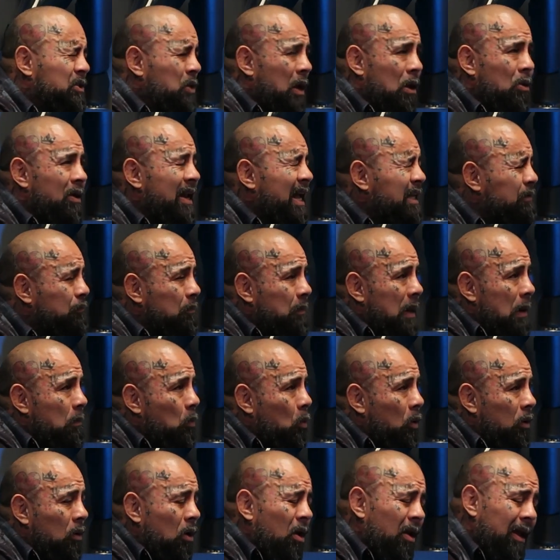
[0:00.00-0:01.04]
So I don't ask for
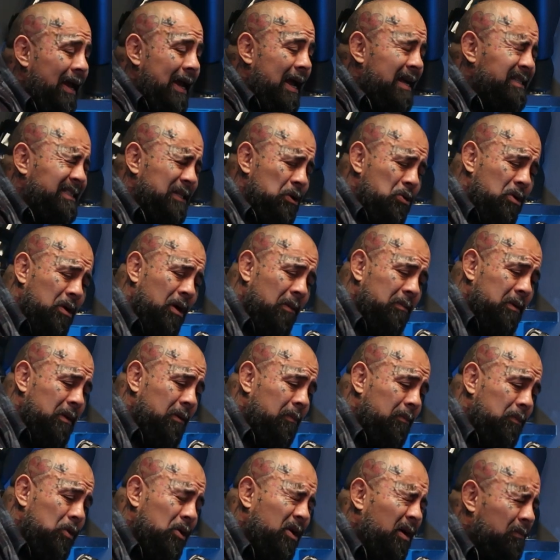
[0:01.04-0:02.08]
paperwork. All I ask that you come to
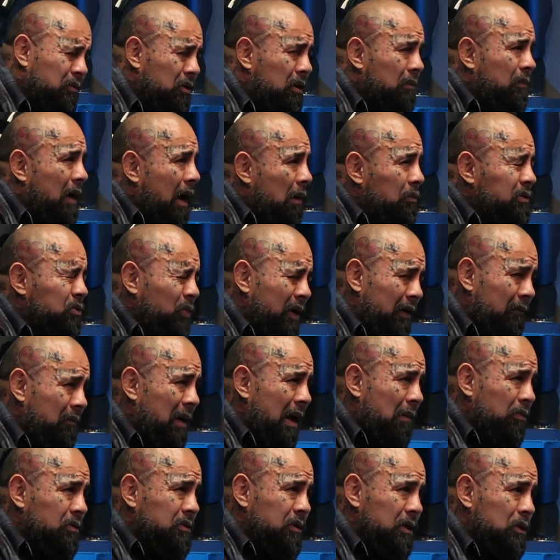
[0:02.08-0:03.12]
the Bible. We have
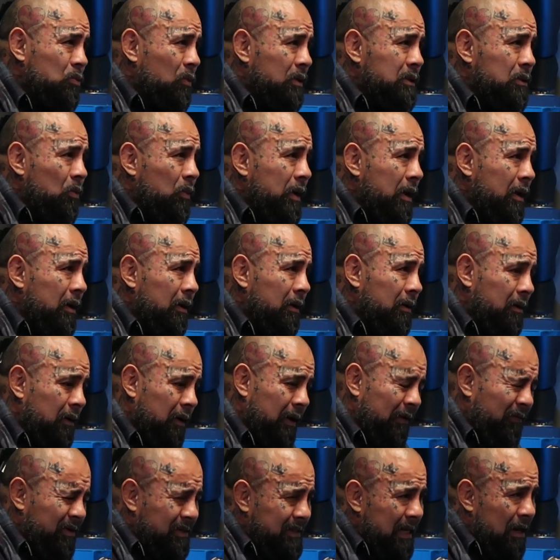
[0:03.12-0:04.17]
Bible studies once a week,
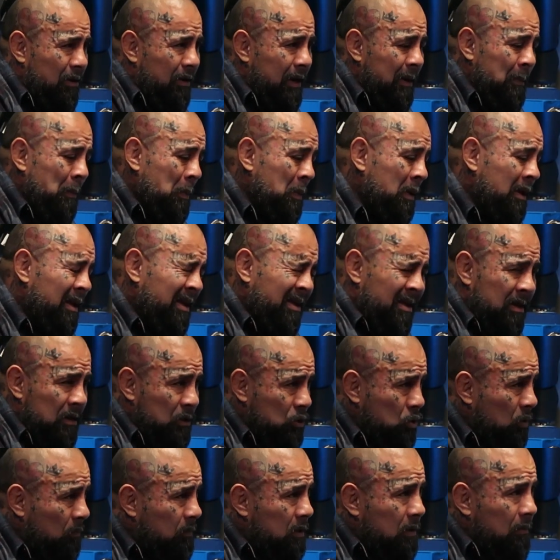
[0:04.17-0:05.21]
every Saturday.
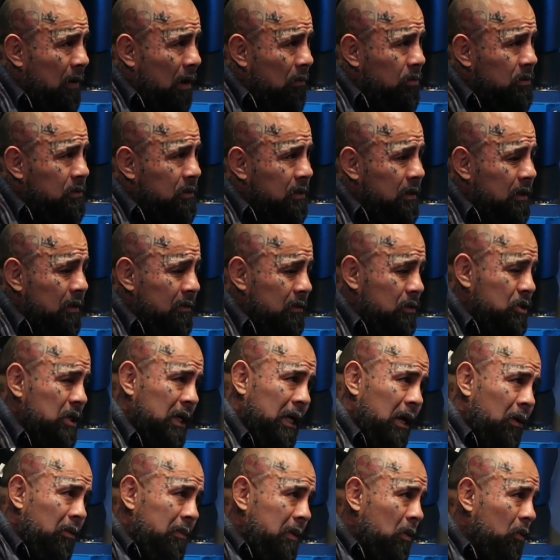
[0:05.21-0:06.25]
Show up to the Bible study,
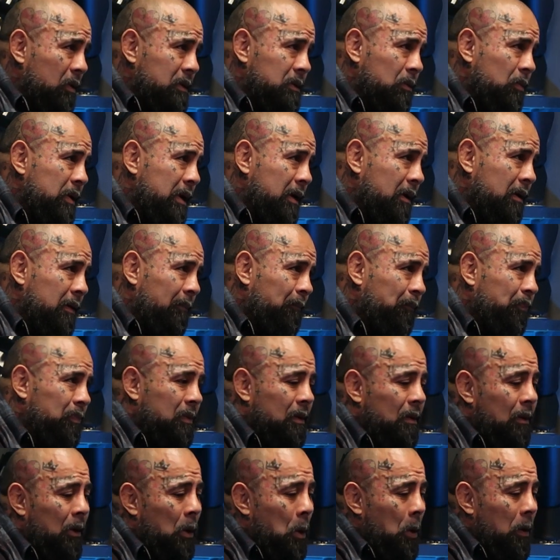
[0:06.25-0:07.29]
check in with me once a week,
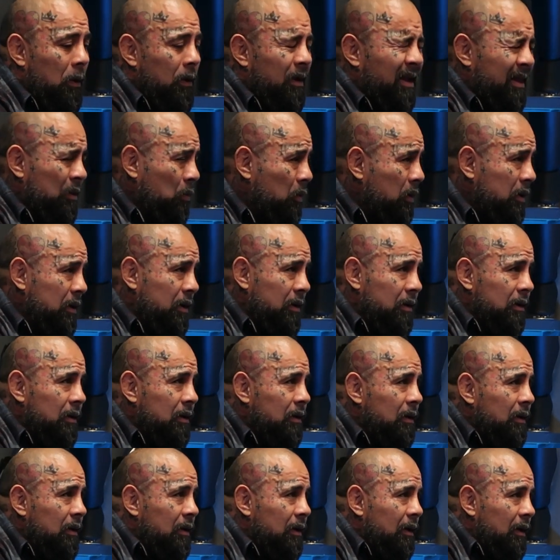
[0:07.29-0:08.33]
you know, and we're good.
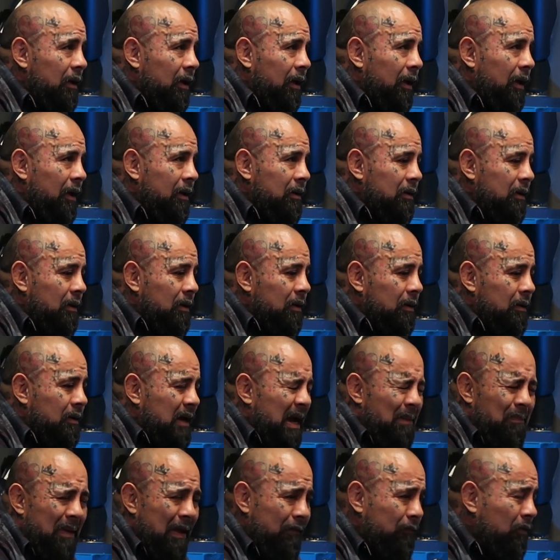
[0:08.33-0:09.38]
And
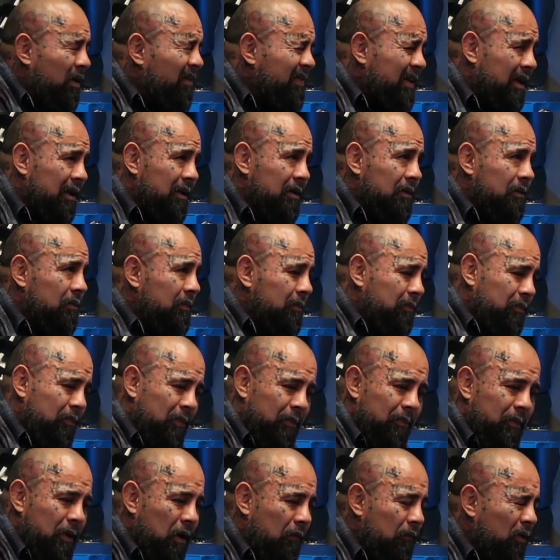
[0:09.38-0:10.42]
I pay for all that. We
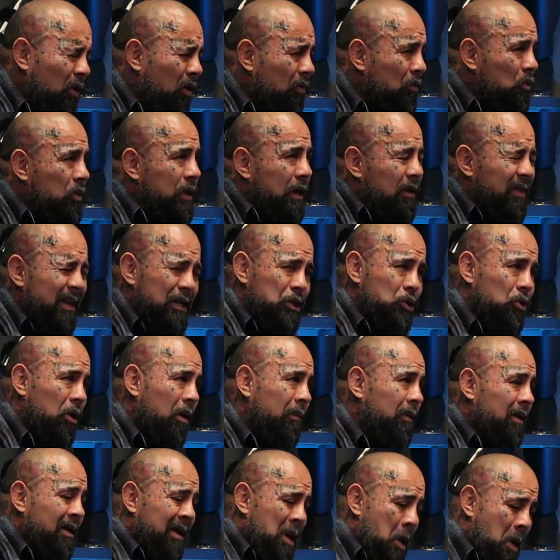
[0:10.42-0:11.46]
cover all their gear. They show
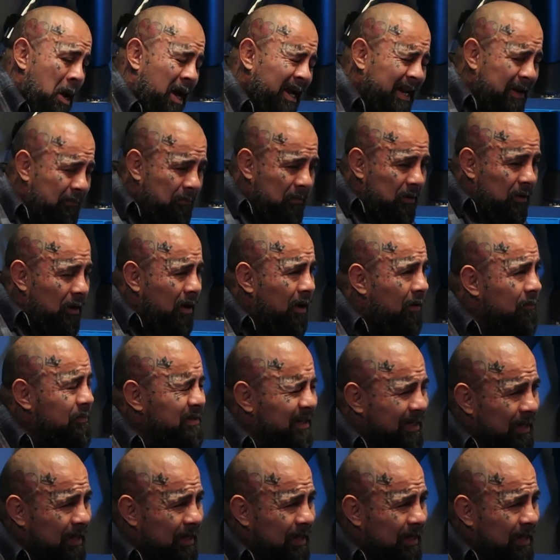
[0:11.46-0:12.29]
up. I give them gloves.